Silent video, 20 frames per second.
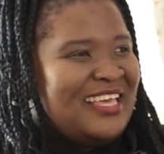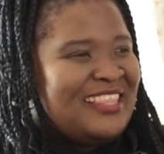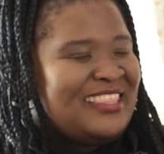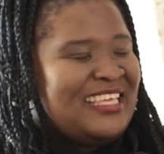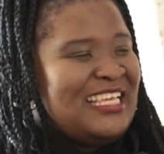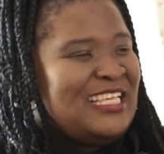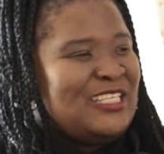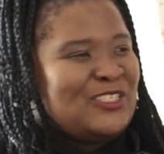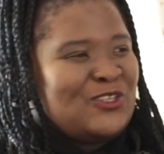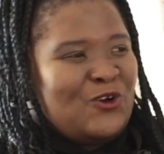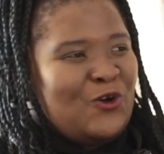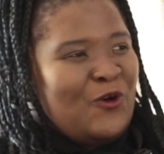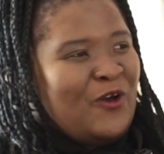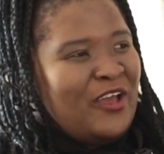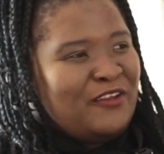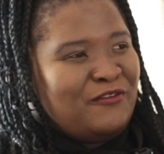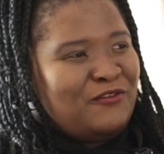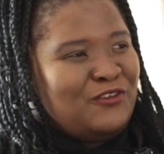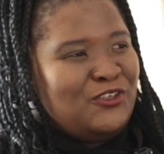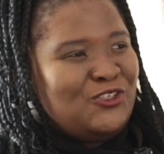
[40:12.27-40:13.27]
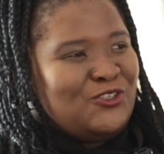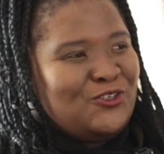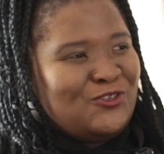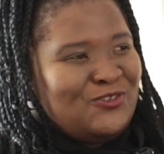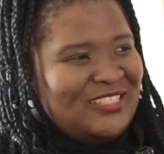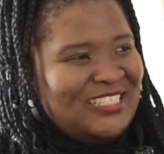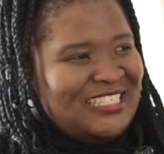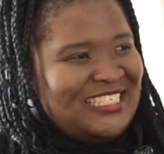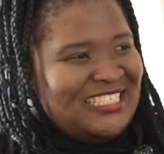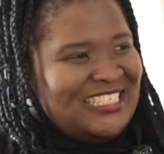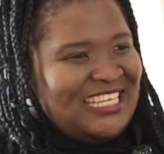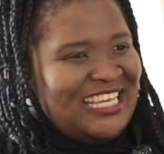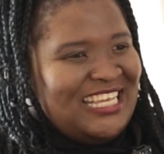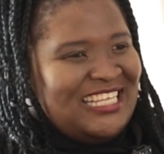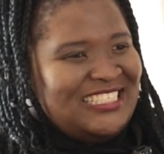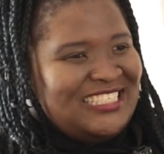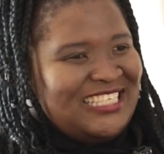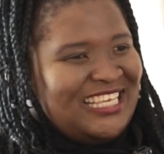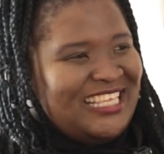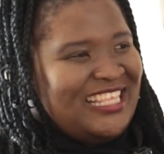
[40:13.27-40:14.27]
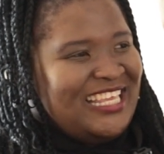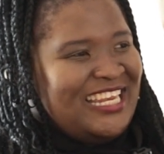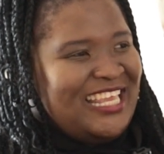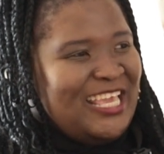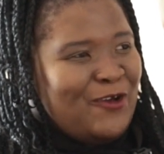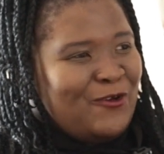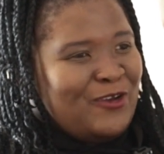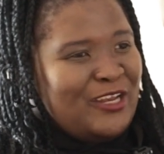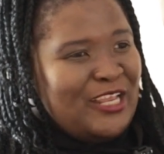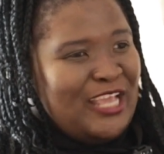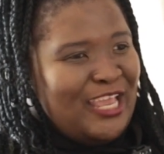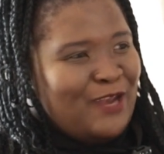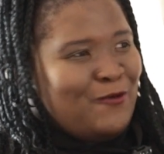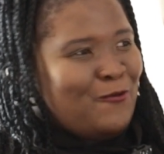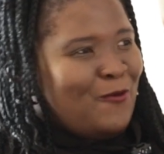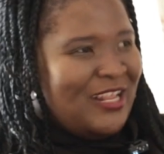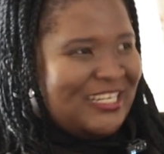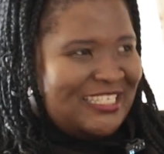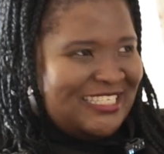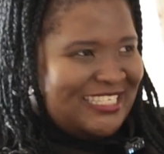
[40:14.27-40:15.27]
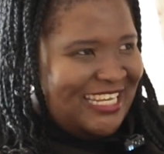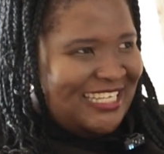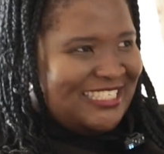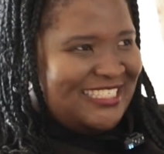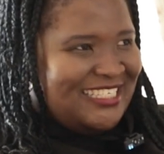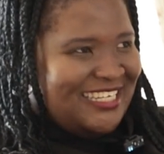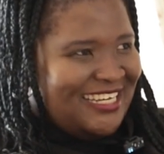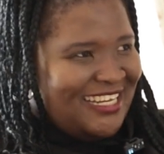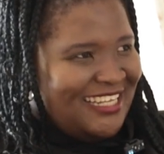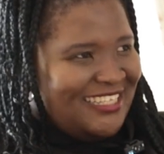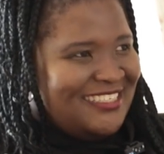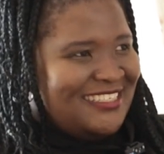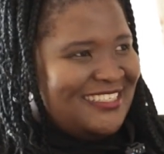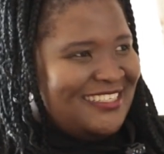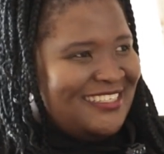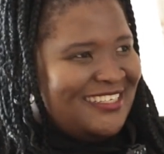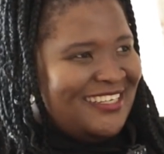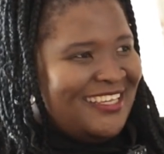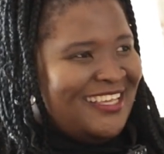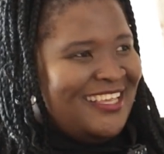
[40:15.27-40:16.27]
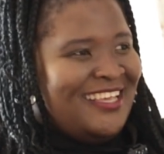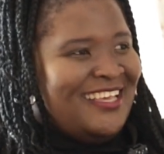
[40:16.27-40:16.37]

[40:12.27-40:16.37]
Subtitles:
think he's got quite a few shows in the States and then he only had one date in London.